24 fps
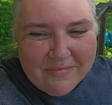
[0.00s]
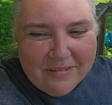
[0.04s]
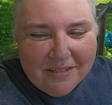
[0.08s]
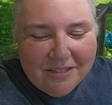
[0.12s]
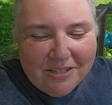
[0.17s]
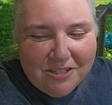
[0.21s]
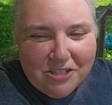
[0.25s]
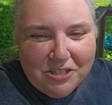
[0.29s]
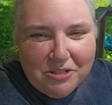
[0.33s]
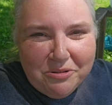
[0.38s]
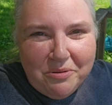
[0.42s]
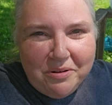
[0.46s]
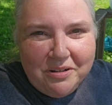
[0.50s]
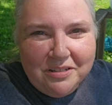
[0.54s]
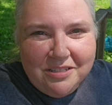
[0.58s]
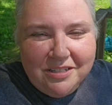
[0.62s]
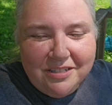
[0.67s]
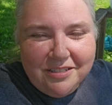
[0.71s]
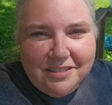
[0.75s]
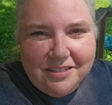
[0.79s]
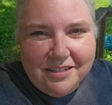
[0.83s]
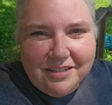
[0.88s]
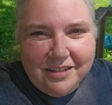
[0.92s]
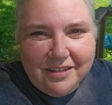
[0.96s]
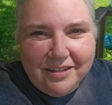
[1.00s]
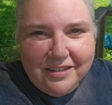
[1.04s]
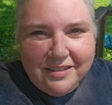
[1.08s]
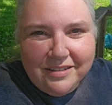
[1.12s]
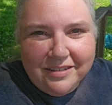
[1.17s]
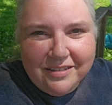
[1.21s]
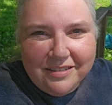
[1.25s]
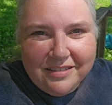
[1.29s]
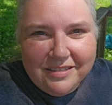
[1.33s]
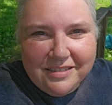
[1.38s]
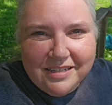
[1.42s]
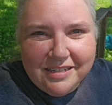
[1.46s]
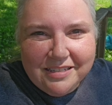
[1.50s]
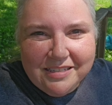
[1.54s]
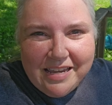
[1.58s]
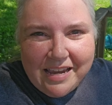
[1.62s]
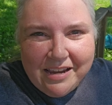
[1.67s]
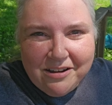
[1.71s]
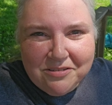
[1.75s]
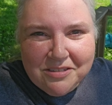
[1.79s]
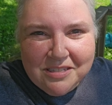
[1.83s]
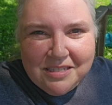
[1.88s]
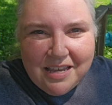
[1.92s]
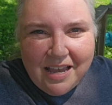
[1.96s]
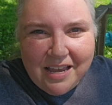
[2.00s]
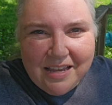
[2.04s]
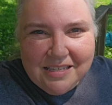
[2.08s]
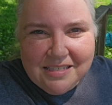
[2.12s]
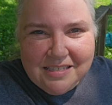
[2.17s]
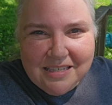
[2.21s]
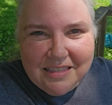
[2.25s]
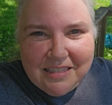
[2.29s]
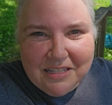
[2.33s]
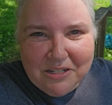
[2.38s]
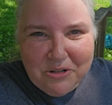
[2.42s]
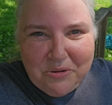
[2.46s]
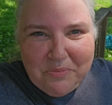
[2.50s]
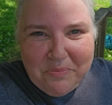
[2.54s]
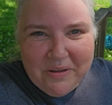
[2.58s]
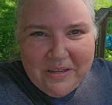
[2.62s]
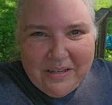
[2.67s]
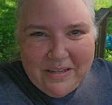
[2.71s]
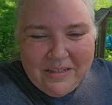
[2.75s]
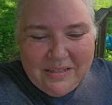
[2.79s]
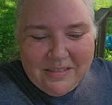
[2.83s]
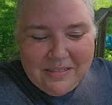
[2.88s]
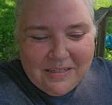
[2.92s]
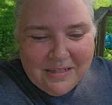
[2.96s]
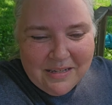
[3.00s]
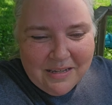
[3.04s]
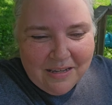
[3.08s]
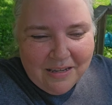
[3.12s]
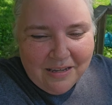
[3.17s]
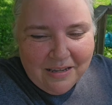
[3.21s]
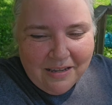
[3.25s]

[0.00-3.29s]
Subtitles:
She wanted to downsize a little bit.